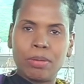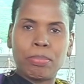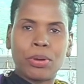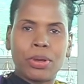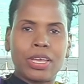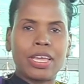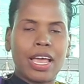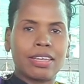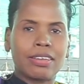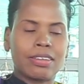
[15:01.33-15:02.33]
employed
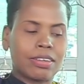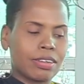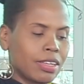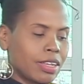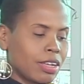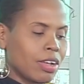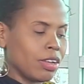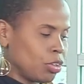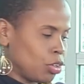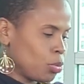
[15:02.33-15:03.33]
and to
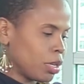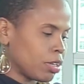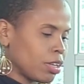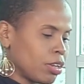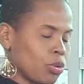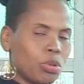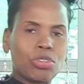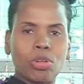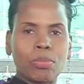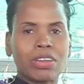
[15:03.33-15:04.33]
continue with not
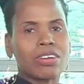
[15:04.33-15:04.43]
only sewing, but